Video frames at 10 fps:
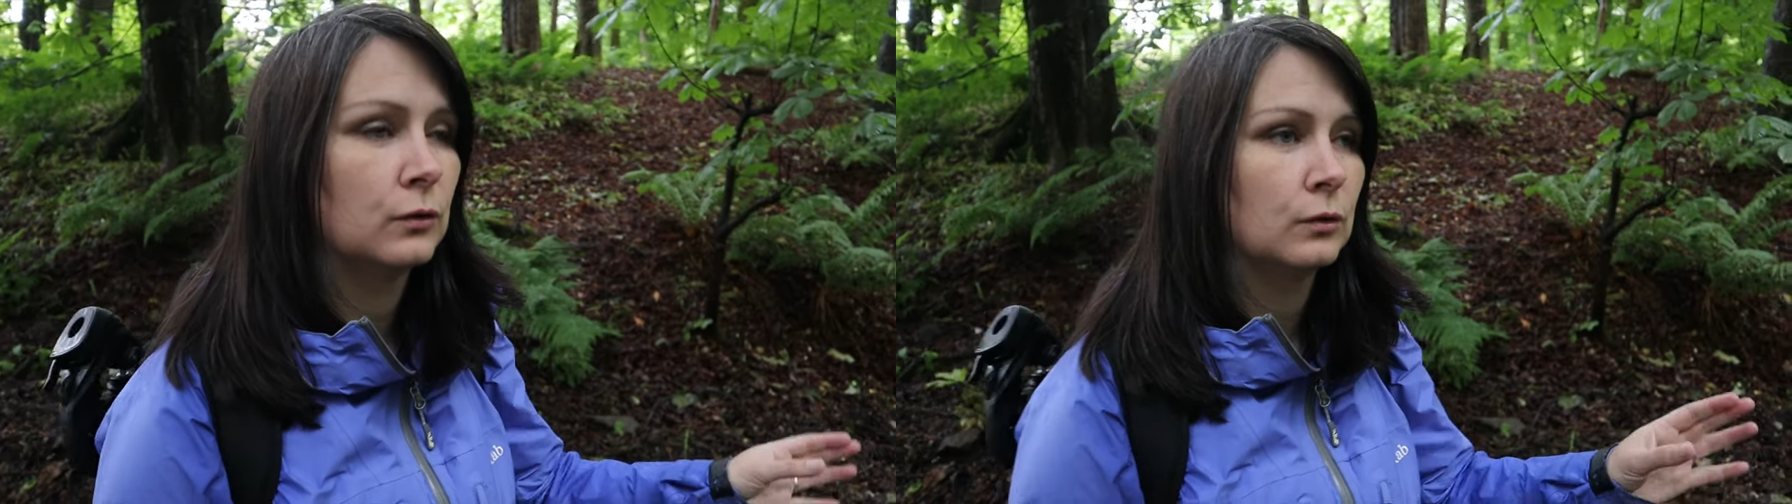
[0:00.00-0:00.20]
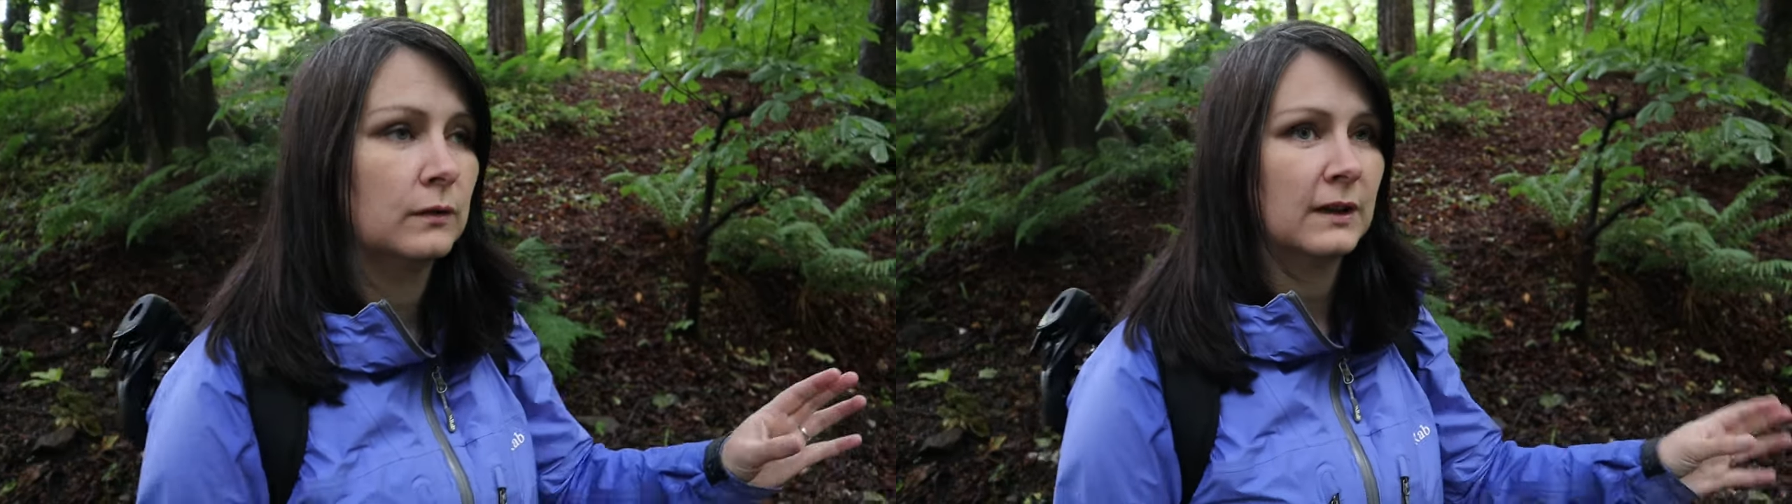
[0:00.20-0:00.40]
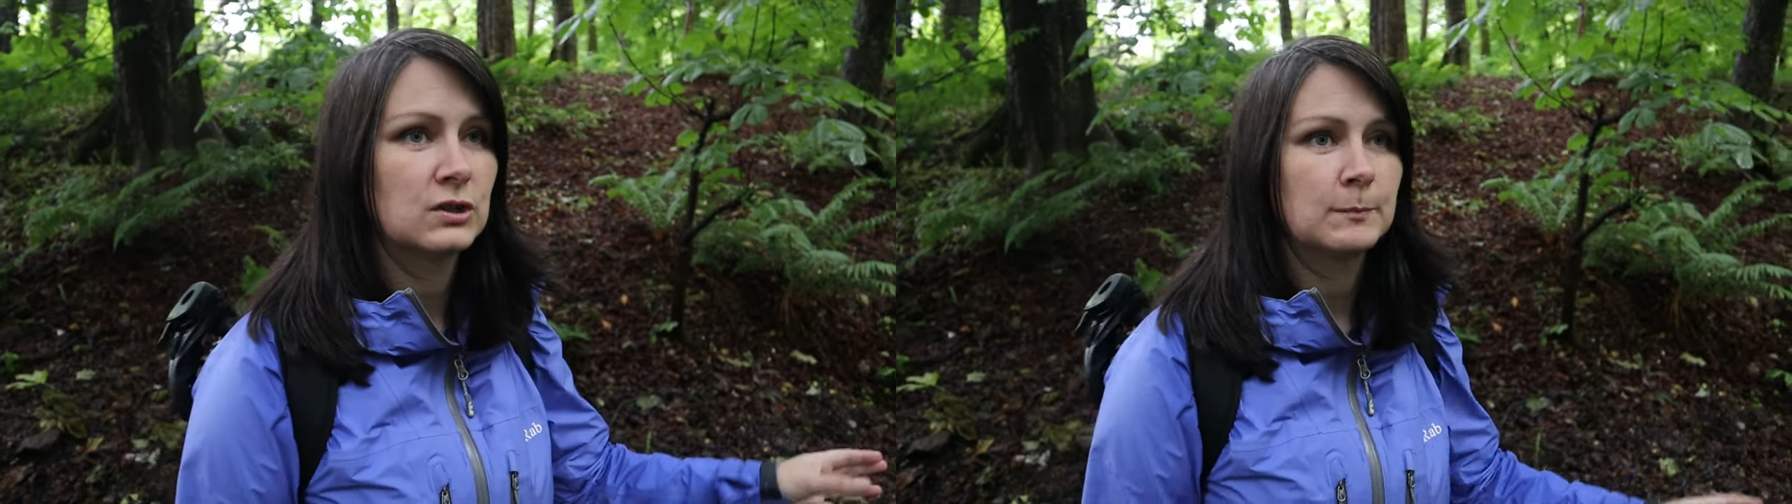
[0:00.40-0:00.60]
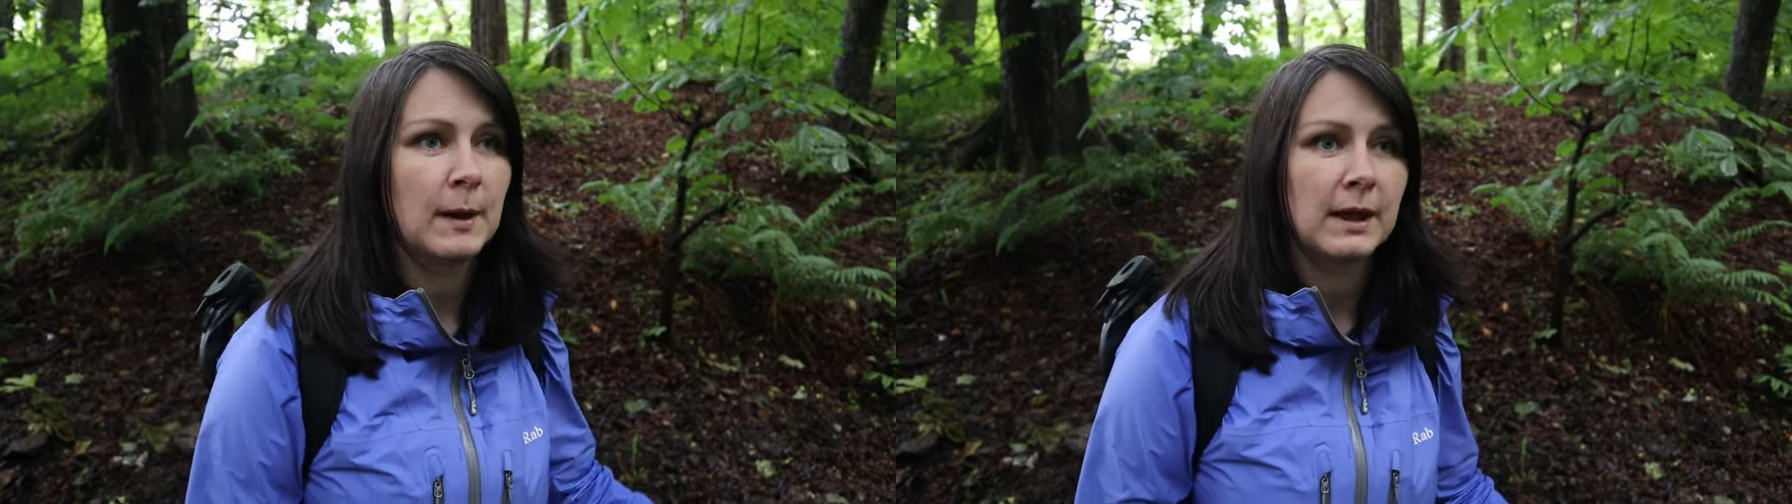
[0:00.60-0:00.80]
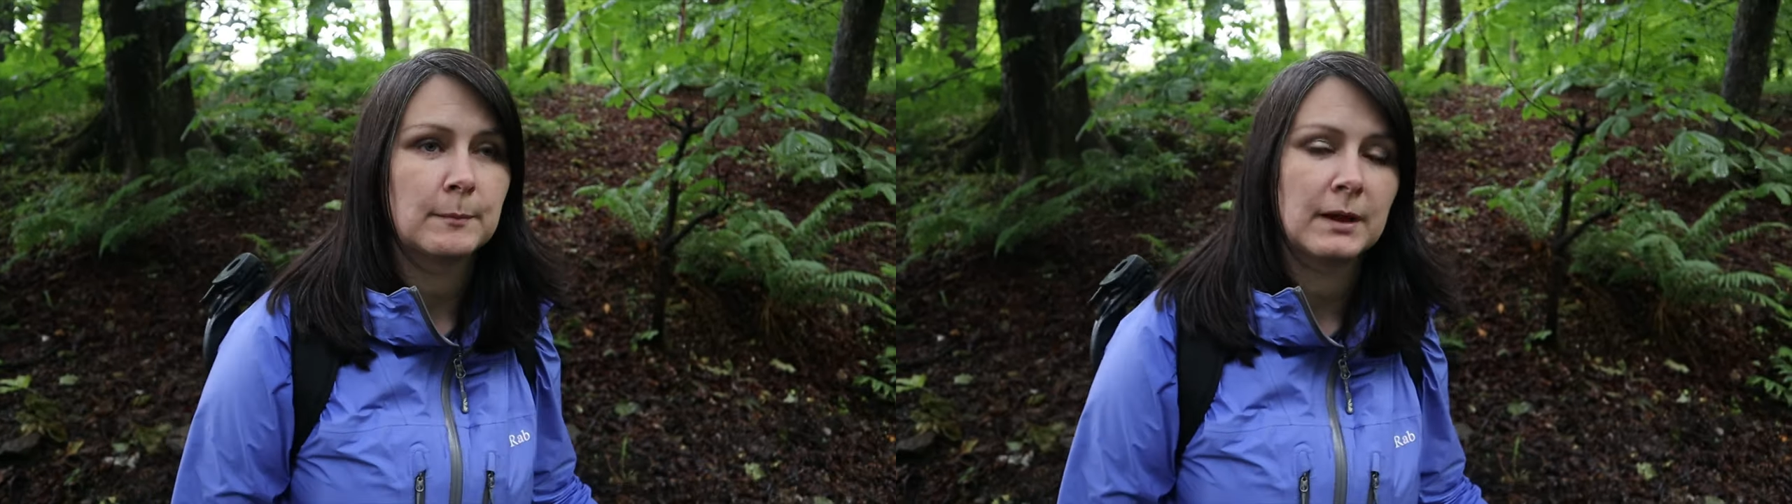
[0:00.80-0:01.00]
you
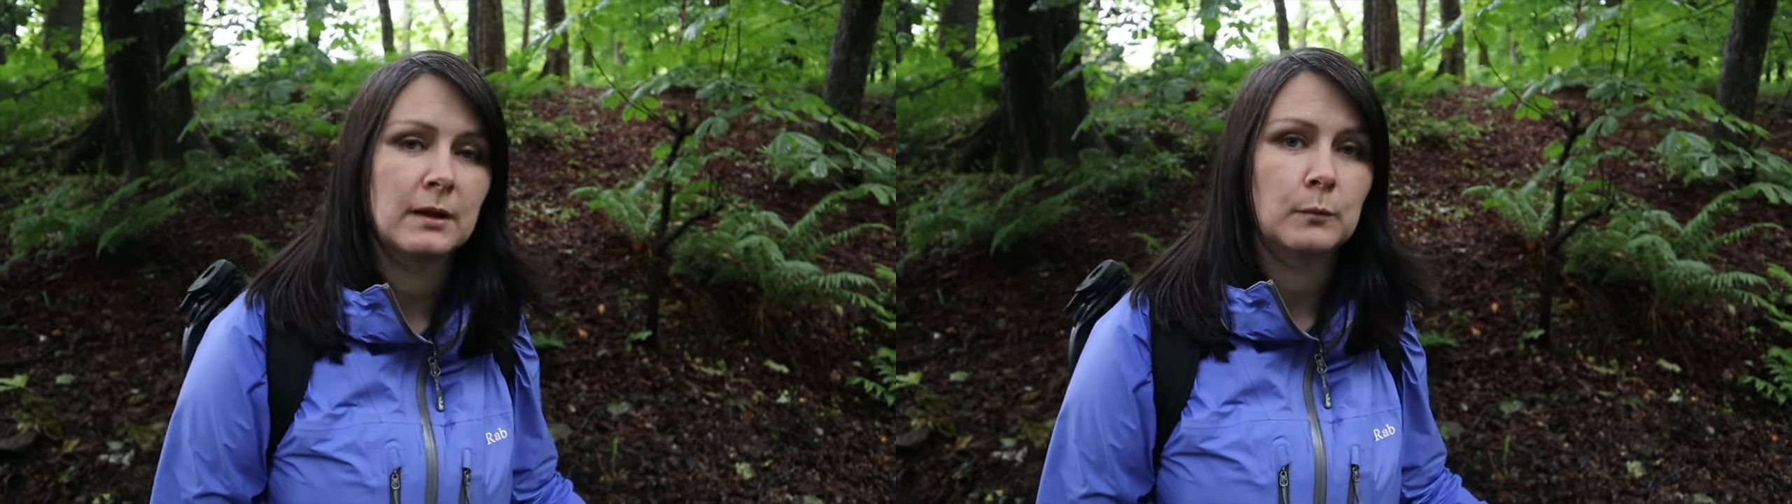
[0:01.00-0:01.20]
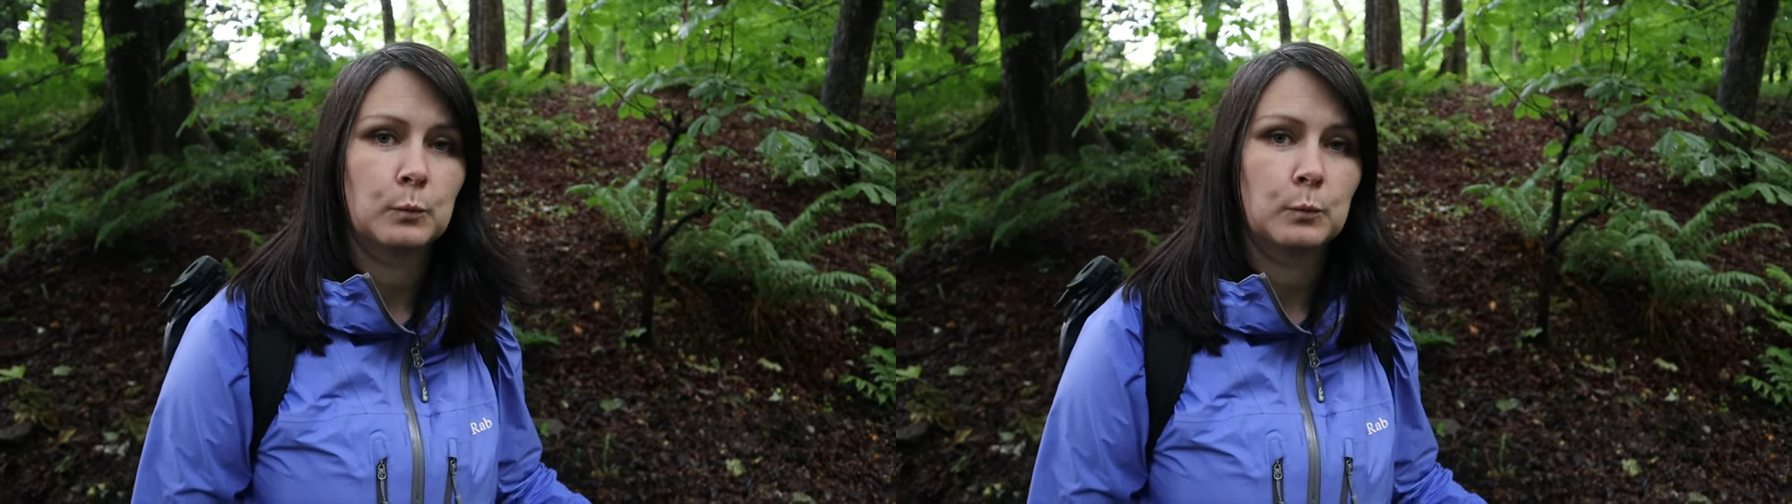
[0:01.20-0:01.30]
by a bit